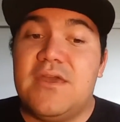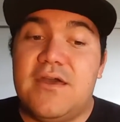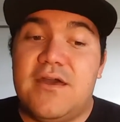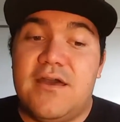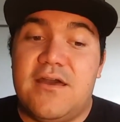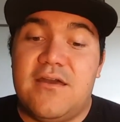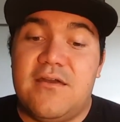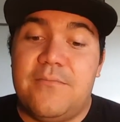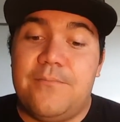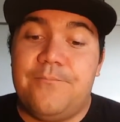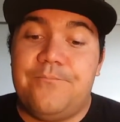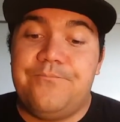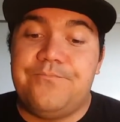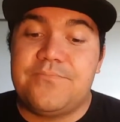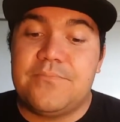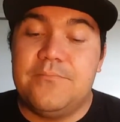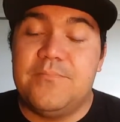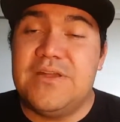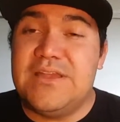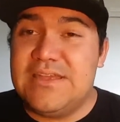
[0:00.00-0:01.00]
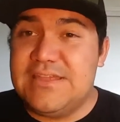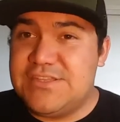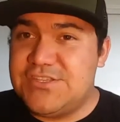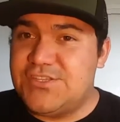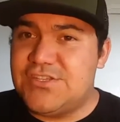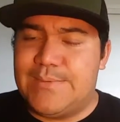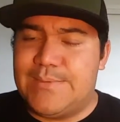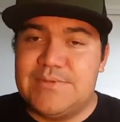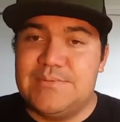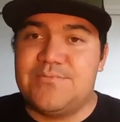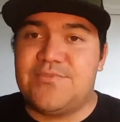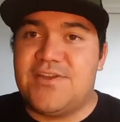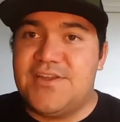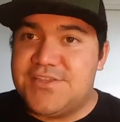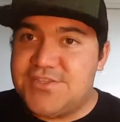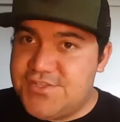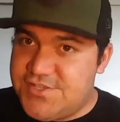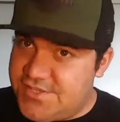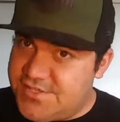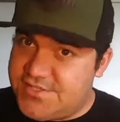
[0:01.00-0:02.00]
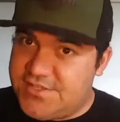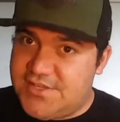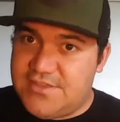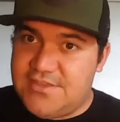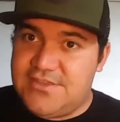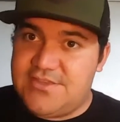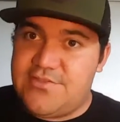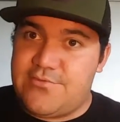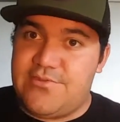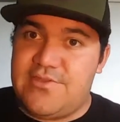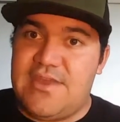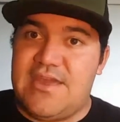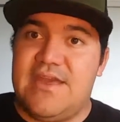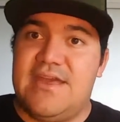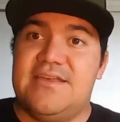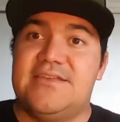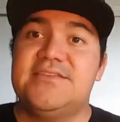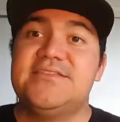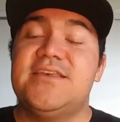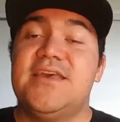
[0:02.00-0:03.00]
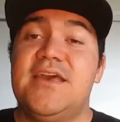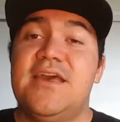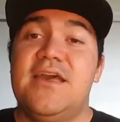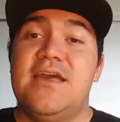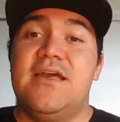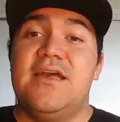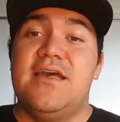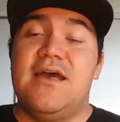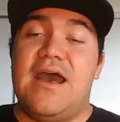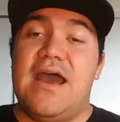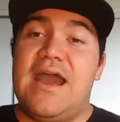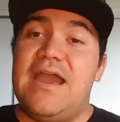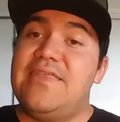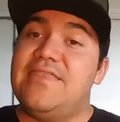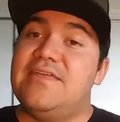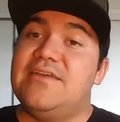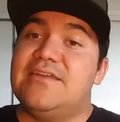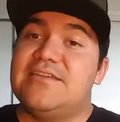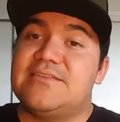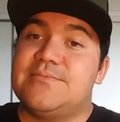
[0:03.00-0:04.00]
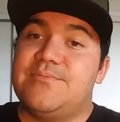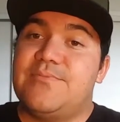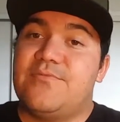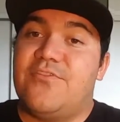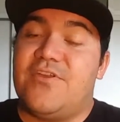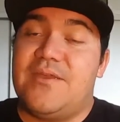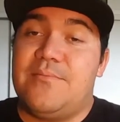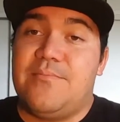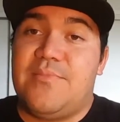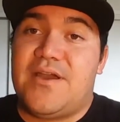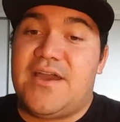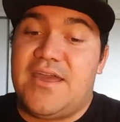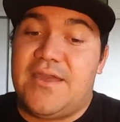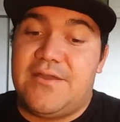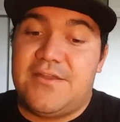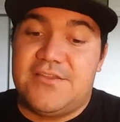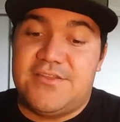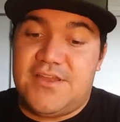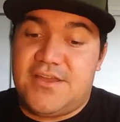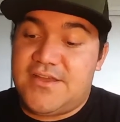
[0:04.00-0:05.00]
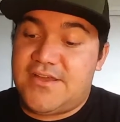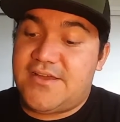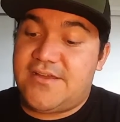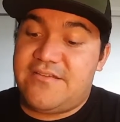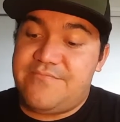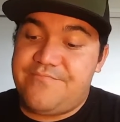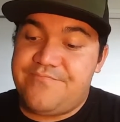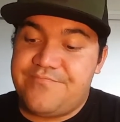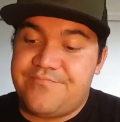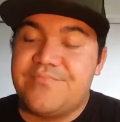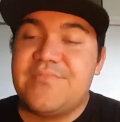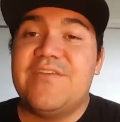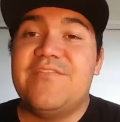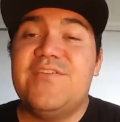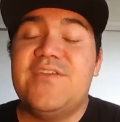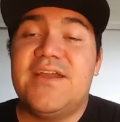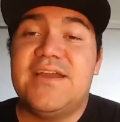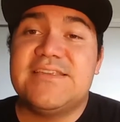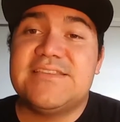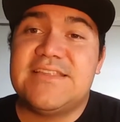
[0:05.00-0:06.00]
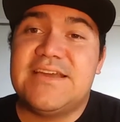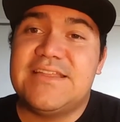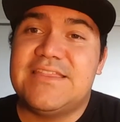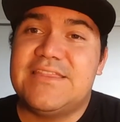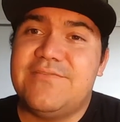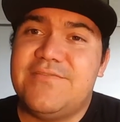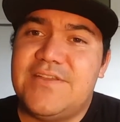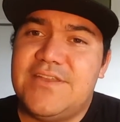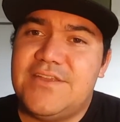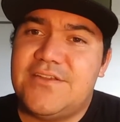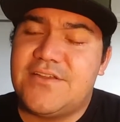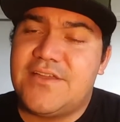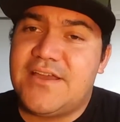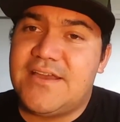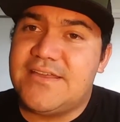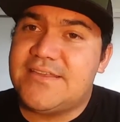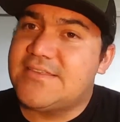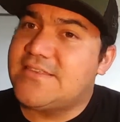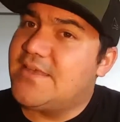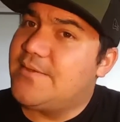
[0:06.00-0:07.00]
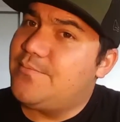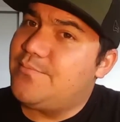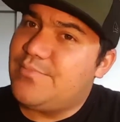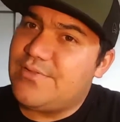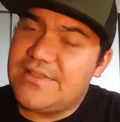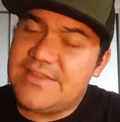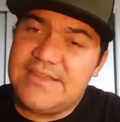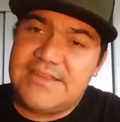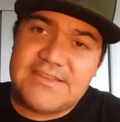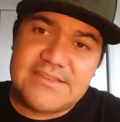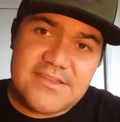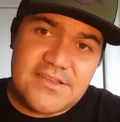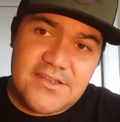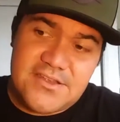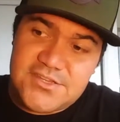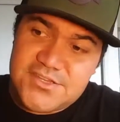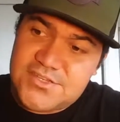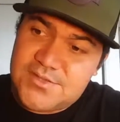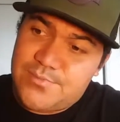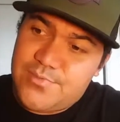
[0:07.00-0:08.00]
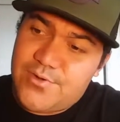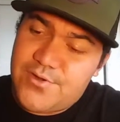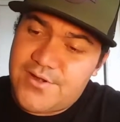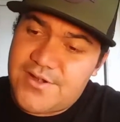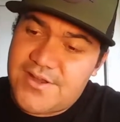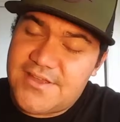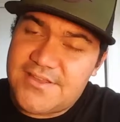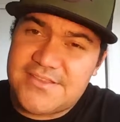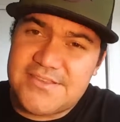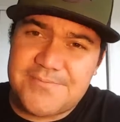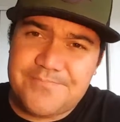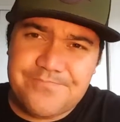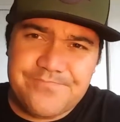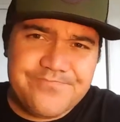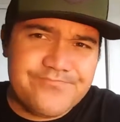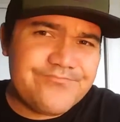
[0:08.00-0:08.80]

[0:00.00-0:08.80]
But it's dropped in price just like the 3 has. I think it's a great buy. If you guys like the video, guys, please support us.